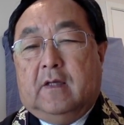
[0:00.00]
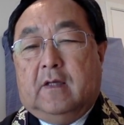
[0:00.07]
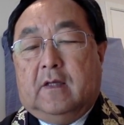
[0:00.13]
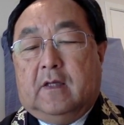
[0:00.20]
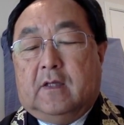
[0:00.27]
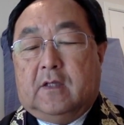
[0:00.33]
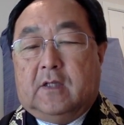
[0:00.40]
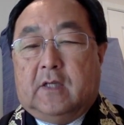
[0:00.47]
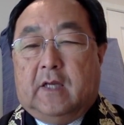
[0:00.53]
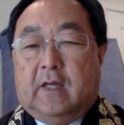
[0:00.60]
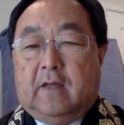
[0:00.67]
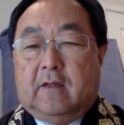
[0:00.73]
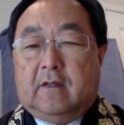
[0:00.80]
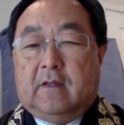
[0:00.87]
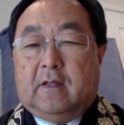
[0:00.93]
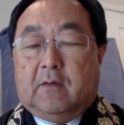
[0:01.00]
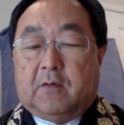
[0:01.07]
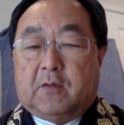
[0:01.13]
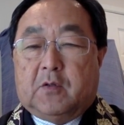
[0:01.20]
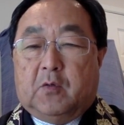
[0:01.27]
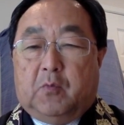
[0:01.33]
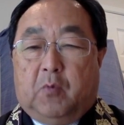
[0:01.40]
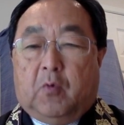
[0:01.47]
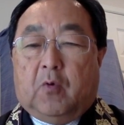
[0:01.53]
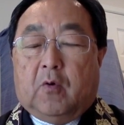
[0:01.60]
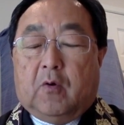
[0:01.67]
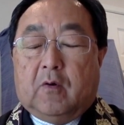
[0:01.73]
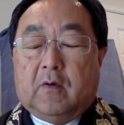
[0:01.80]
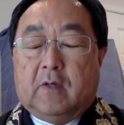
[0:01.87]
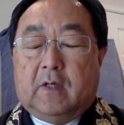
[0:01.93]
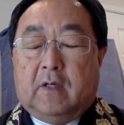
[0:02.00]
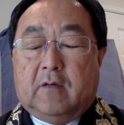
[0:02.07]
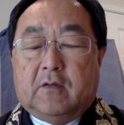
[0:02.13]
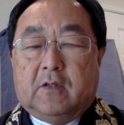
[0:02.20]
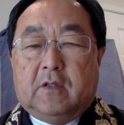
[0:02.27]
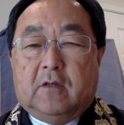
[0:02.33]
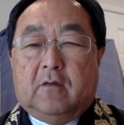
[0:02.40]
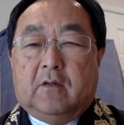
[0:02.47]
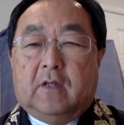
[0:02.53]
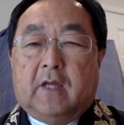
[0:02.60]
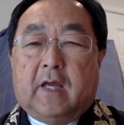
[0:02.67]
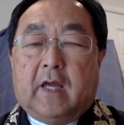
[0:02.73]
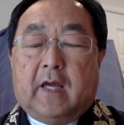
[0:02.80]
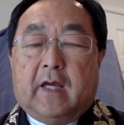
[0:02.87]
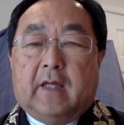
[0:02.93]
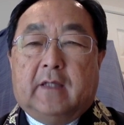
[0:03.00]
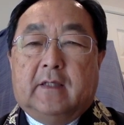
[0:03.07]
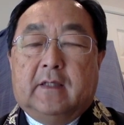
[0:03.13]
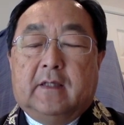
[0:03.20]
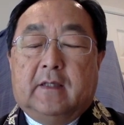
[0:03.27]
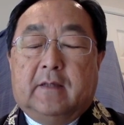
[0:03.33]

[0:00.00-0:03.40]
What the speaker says: They were so poor, she only had